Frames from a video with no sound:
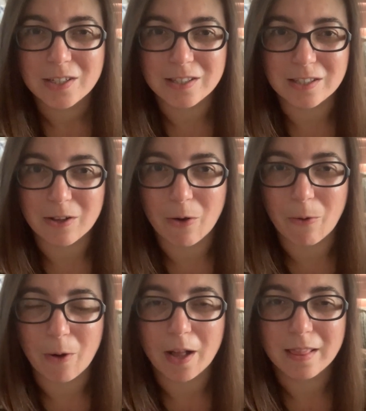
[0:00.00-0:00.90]

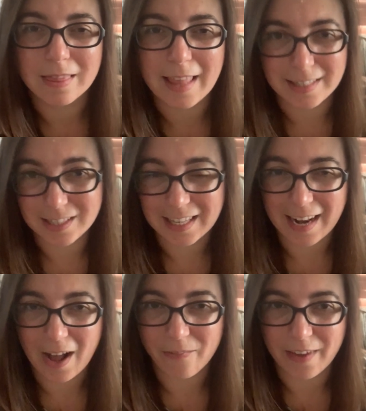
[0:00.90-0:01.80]
So let's get
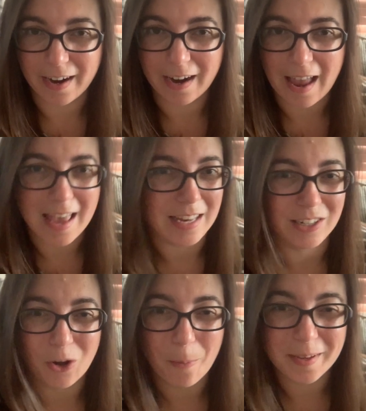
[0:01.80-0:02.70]
out there
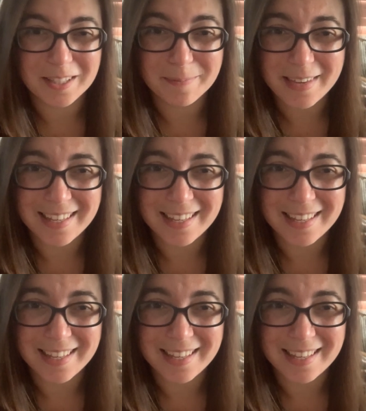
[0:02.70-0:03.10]
and go pick some